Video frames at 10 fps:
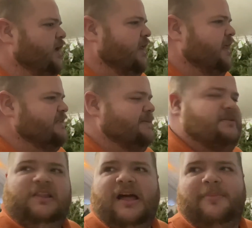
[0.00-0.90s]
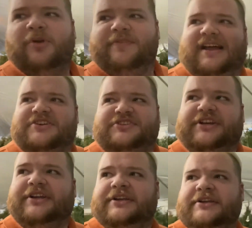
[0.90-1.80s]
That seems a lot more than last year
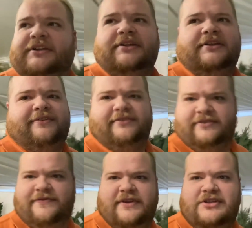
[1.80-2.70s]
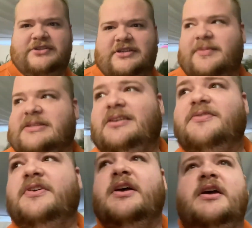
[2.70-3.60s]
do this to myself.
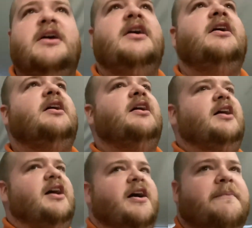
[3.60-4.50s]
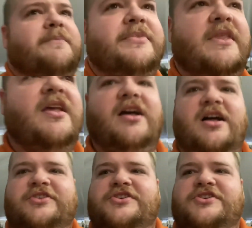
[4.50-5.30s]
Um, I'll turn